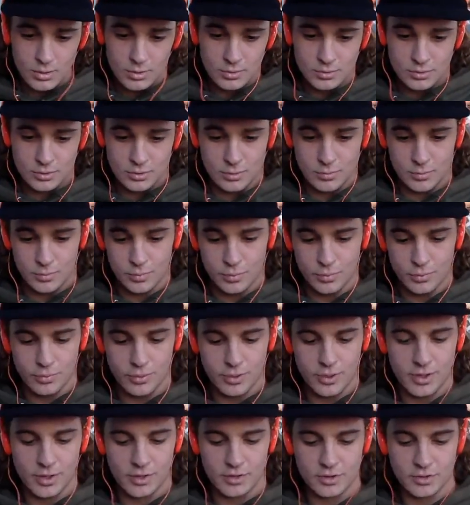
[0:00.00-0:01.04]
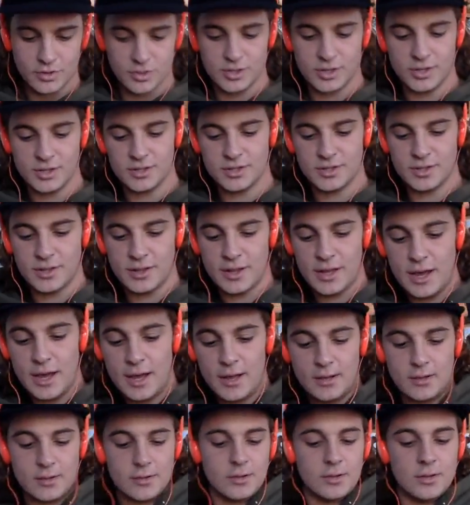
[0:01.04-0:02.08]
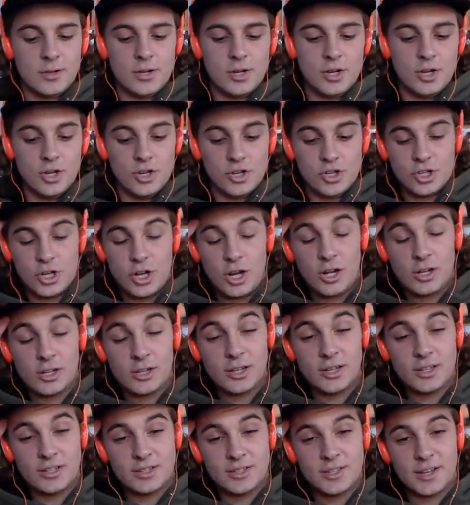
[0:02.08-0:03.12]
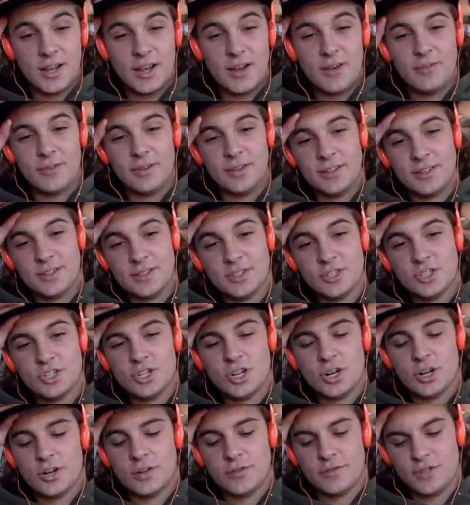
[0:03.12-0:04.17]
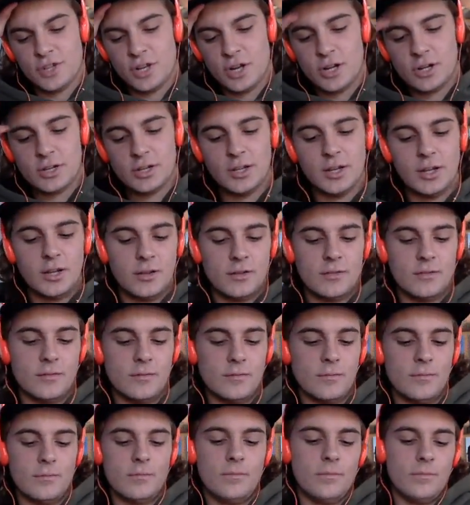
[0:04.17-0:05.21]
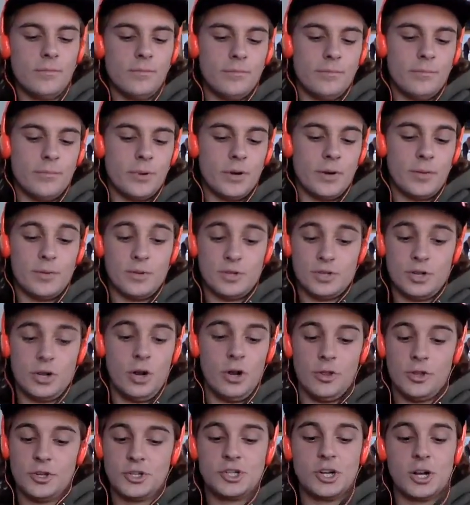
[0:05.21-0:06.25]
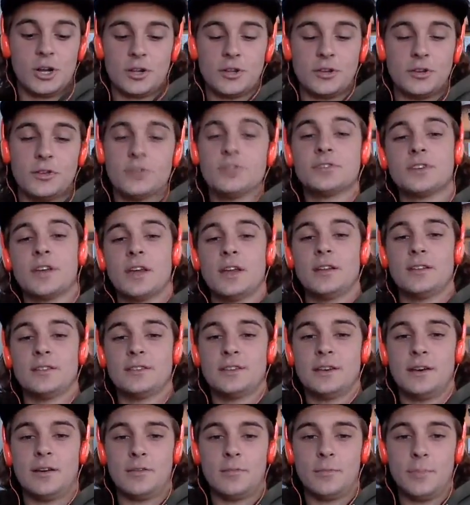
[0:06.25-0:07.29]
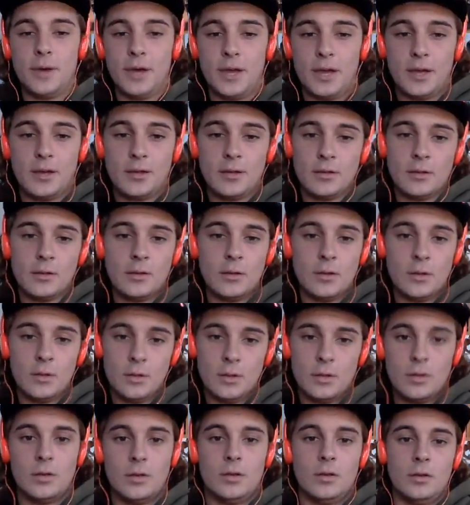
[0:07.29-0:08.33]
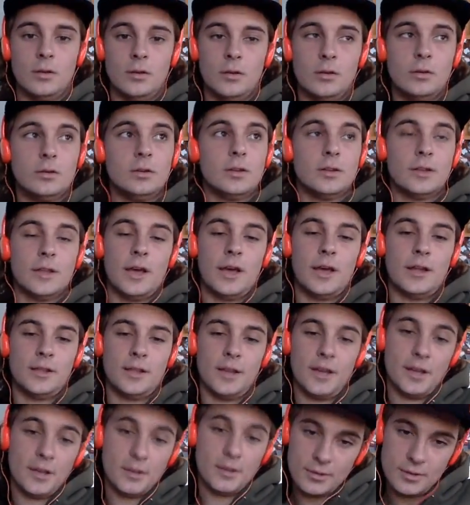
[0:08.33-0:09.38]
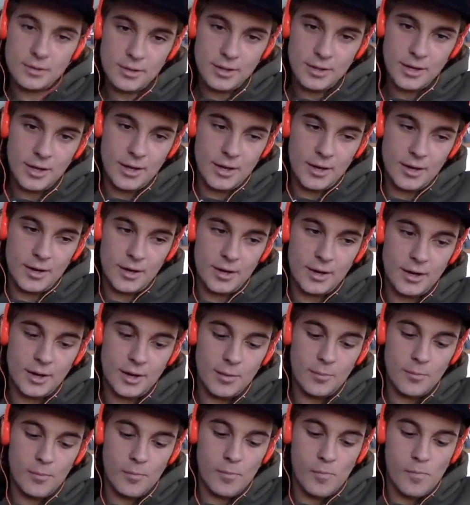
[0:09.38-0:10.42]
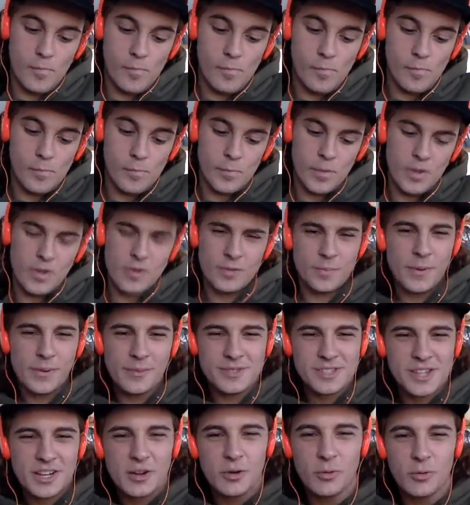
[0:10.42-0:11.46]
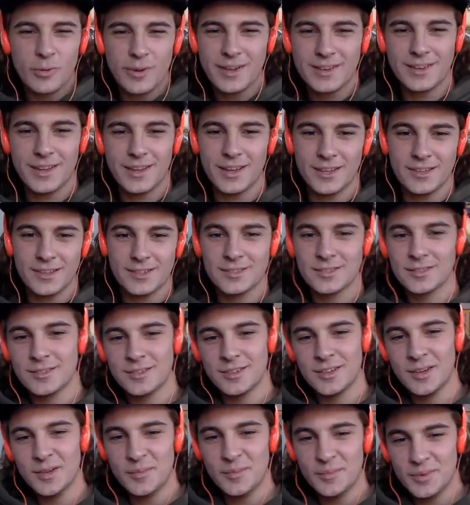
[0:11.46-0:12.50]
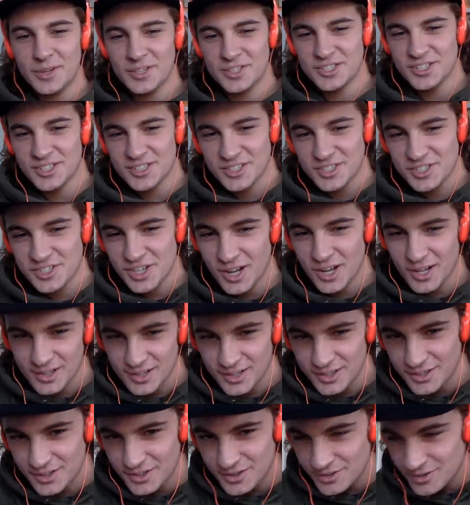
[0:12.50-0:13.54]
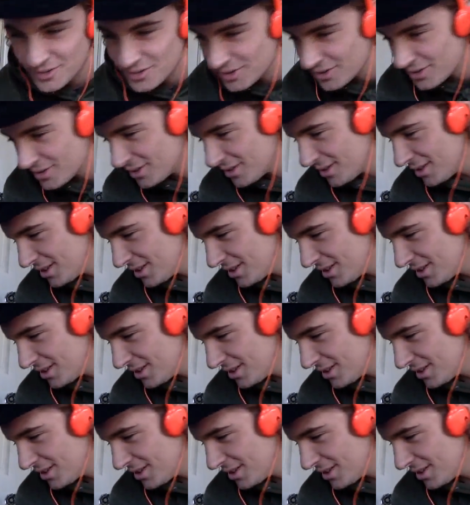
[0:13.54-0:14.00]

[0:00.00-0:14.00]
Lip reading: So I'm pretty interested to see that. Chocolate today released chunk of chocolate. Pretty much all the chocolate dudes skating South Bay in the LA, and it was pretty much like a weekdays, but just the chocolate dudes.